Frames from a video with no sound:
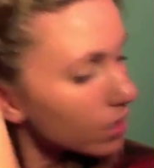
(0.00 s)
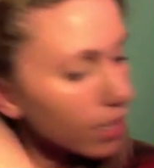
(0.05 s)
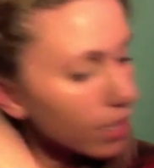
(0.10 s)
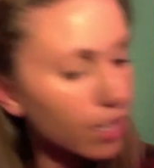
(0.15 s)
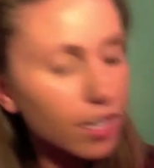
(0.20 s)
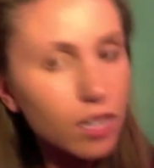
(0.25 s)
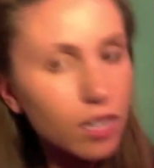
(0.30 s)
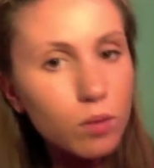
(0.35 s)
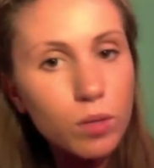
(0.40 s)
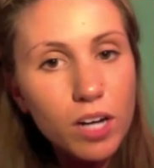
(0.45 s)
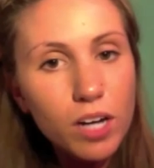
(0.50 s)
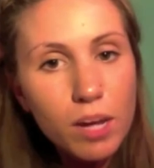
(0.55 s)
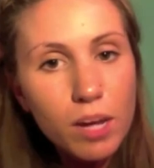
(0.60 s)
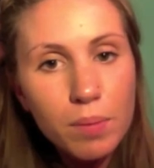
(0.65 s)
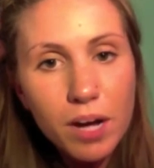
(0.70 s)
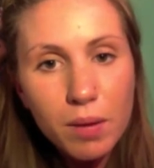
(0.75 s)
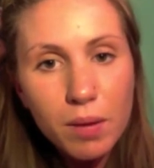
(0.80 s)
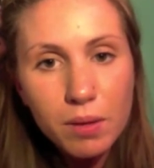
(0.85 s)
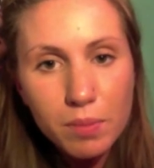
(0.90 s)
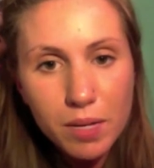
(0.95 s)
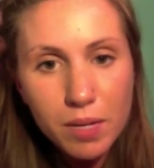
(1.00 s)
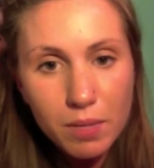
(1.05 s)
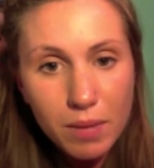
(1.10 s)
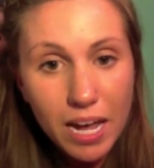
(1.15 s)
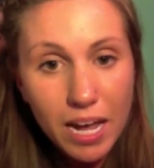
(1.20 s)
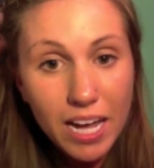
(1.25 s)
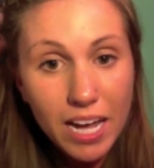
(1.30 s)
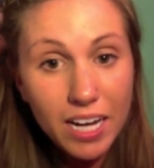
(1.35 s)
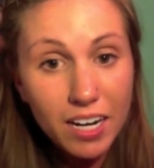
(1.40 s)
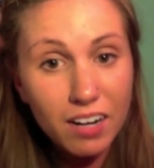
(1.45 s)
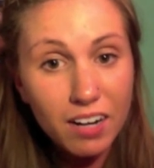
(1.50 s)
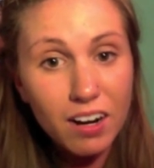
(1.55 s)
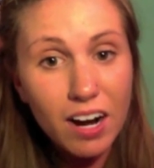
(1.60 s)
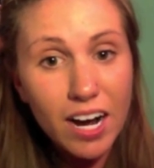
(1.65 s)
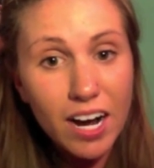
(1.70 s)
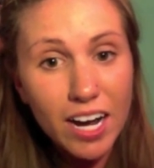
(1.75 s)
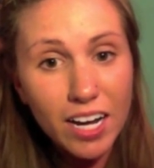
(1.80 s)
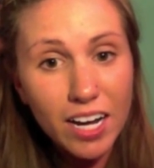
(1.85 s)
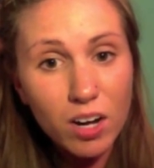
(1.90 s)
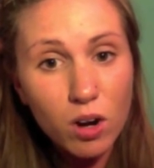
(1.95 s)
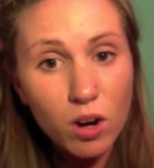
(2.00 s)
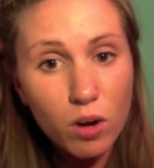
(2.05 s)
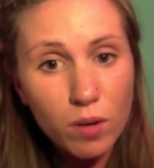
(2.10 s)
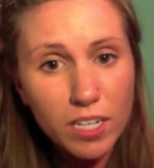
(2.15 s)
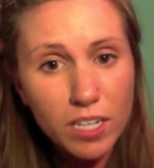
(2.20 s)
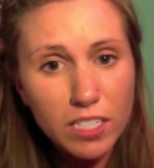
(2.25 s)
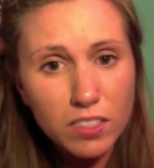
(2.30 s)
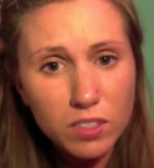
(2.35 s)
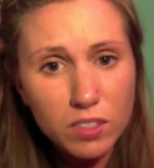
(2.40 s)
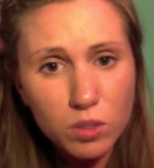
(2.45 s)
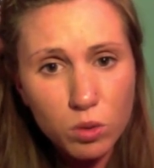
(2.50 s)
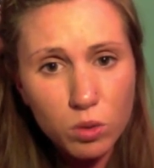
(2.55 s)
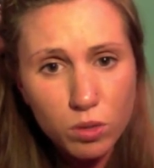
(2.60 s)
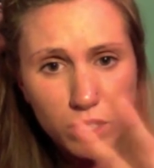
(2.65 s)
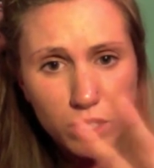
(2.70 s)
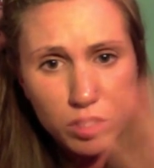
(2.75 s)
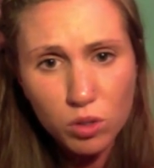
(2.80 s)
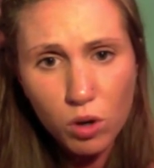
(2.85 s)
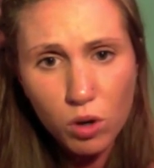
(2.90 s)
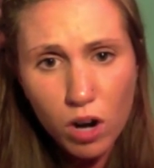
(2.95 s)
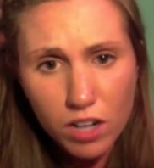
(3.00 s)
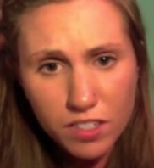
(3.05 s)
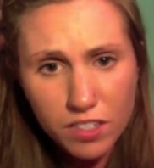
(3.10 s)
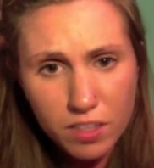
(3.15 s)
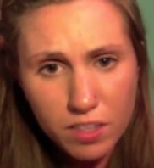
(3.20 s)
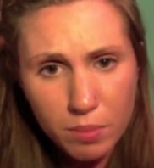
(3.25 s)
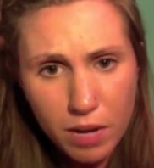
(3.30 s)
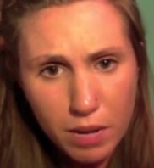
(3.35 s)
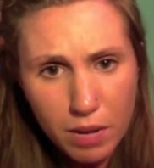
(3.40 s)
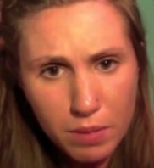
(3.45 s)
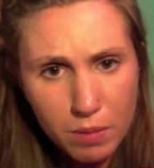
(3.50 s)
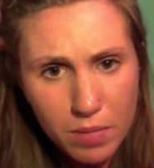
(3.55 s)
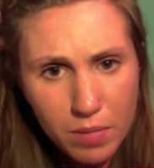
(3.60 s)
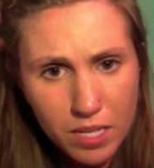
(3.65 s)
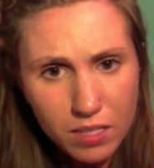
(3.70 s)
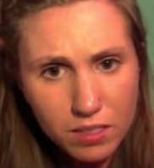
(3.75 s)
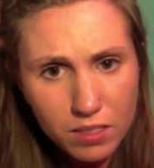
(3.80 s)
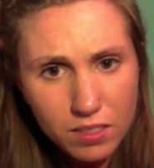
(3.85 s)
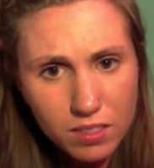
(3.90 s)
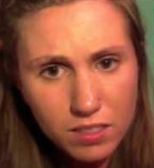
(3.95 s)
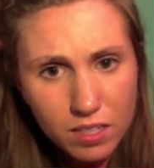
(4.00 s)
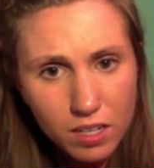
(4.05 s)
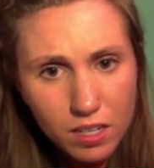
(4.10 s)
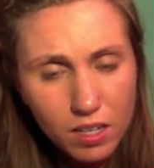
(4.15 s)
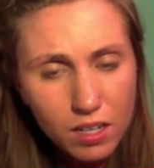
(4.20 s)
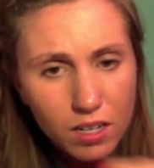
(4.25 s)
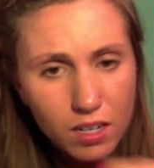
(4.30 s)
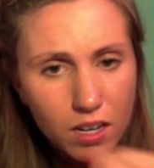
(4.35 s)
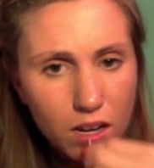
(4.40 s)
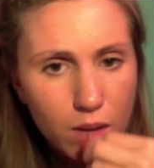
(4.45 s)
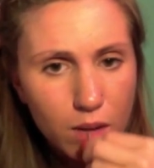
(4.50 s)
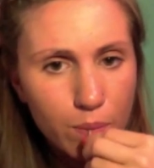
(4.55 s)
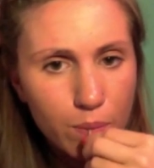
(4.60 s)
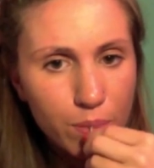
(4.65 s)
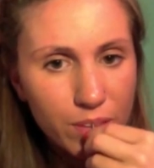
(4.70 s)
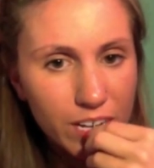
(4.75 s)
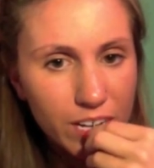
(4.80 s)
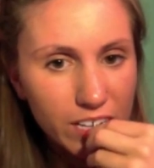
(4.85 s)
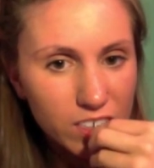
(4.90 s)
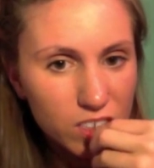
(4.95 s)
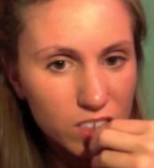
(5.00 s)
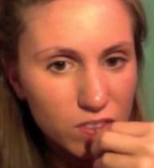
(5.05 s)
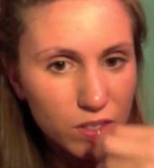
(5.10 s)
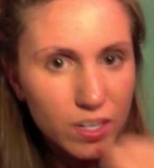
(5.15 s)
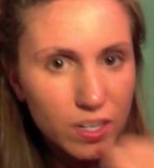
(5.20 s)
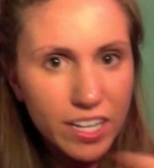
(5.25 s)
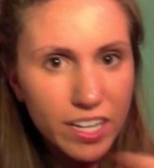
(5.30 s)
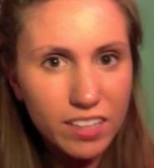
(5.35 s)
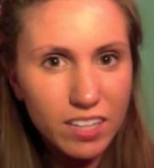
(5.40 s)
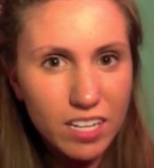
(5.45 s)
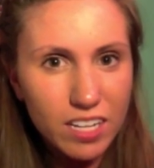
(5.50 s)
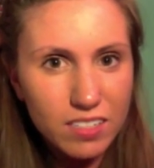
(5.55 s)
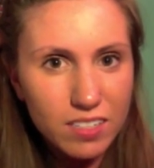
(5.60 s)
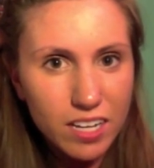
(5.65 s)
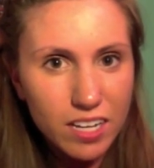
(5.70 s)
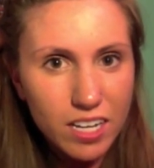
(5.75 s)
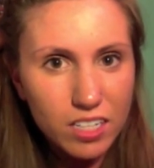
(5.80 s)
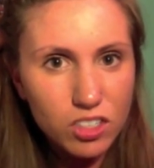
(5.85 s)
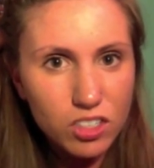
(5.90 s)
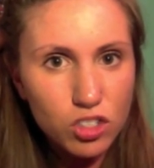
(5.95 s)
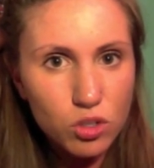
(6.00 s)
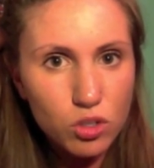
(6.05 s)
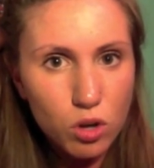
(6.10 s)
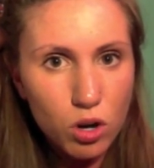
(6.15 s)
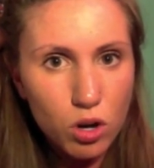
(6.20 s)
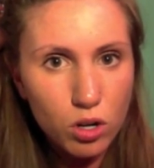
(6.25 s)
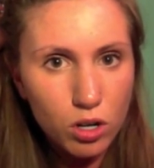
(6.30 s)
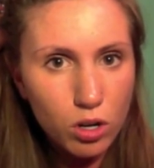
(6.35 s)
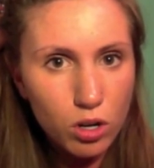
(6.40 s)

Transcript: And when I bobby pin my hair, I always crisscross the bobby pins. I just feel like that's a stronger